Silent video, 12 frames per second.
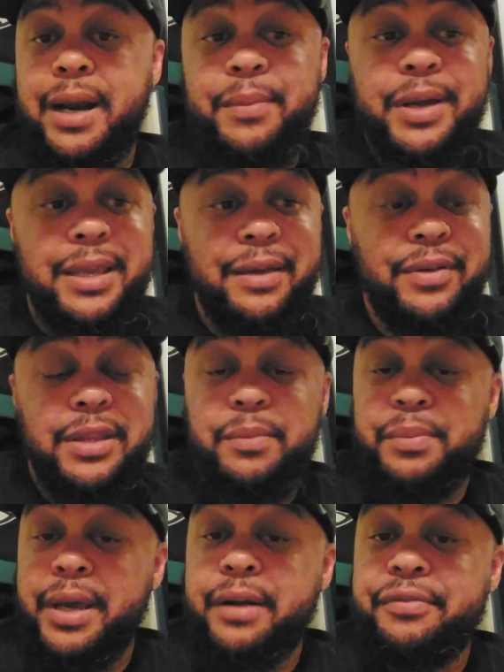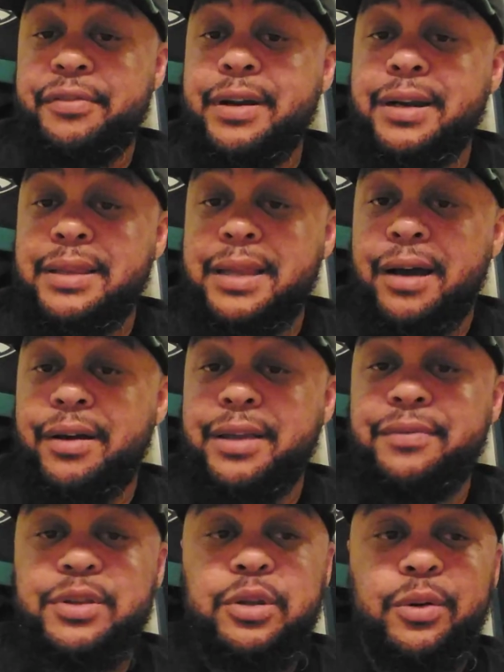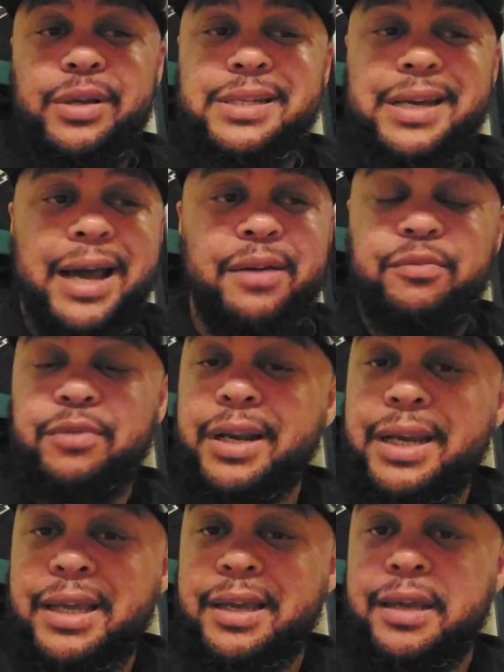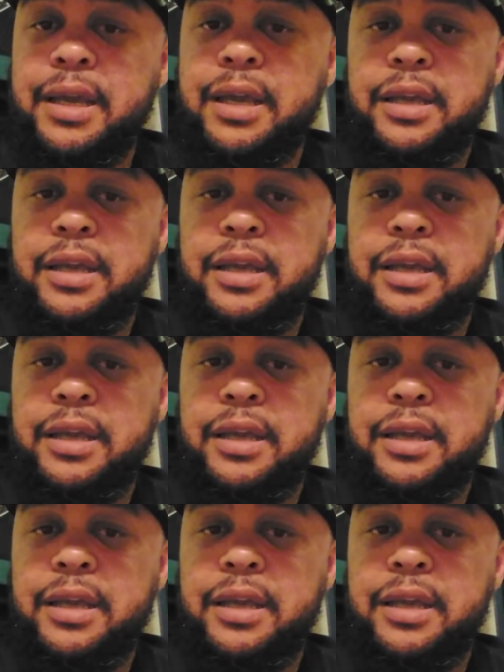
I'm going to give it the benefit of the doubt, even though it's not really,